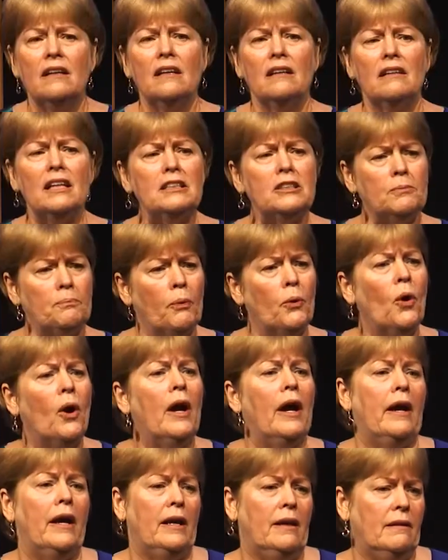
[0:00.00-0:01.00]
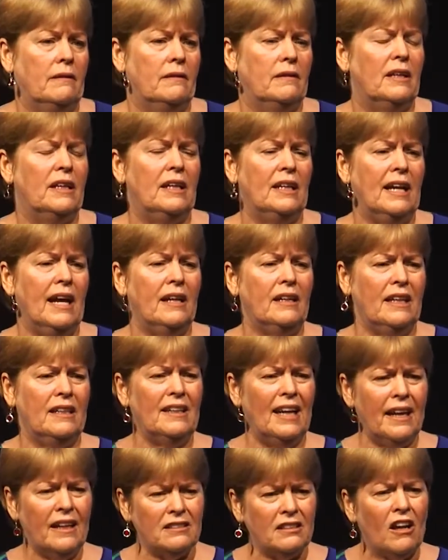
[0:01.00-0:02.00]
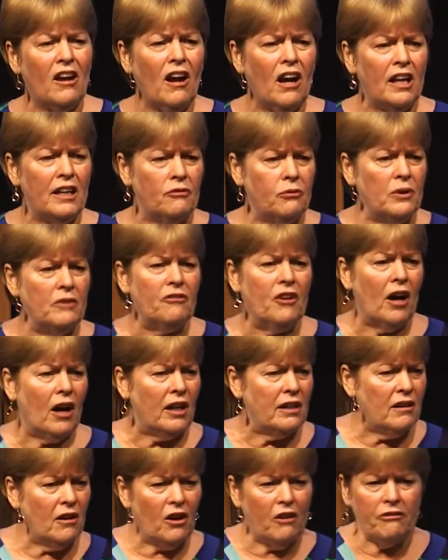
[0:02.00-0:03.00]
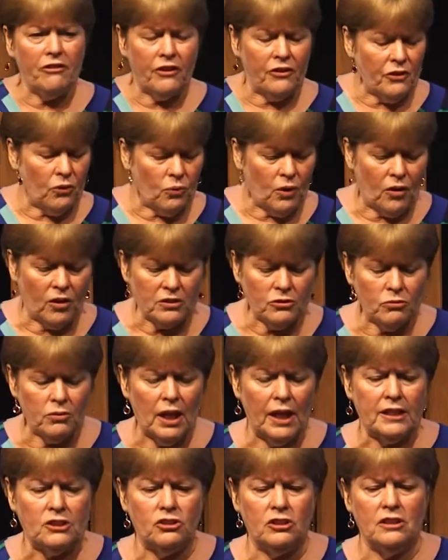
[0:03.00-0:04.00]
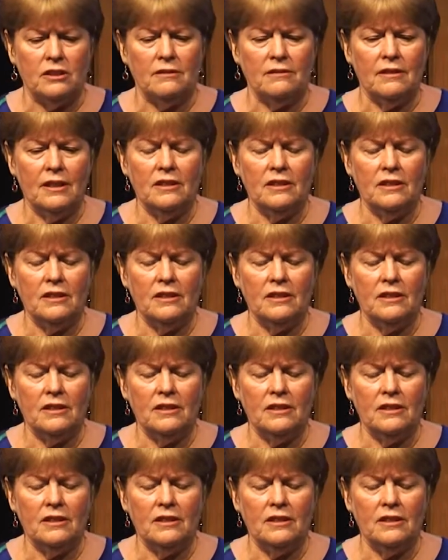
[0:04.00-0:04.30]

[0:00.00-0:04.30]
Let's pray and ask God if we've gotten off on the wrong direction."